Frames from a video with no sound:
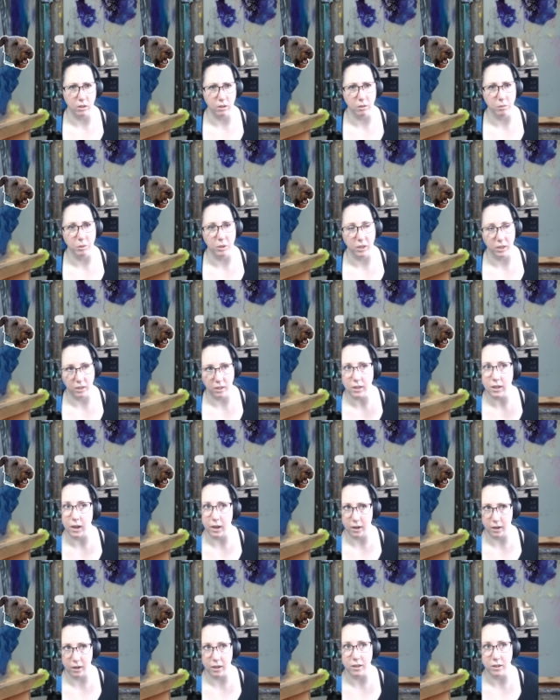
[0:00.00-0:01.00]
And we're like,
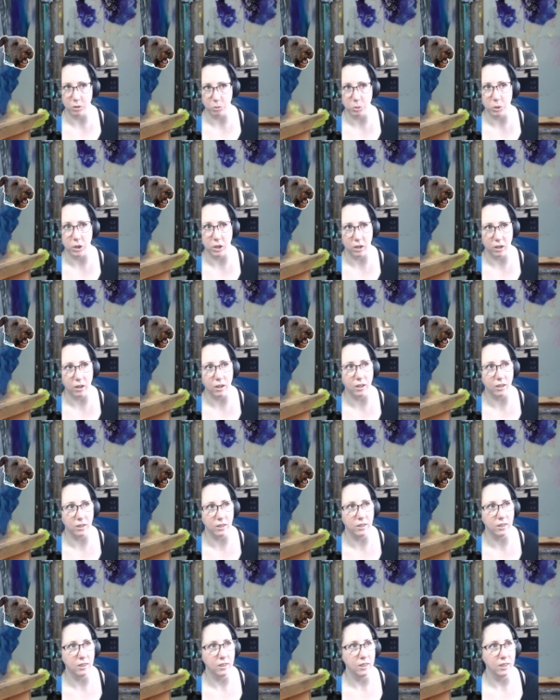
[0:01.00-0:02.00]
yeah, you are.
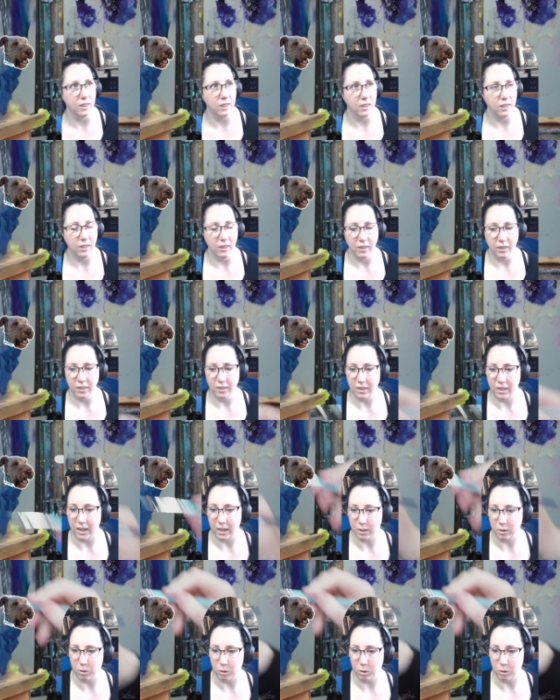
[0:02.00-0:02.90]
That's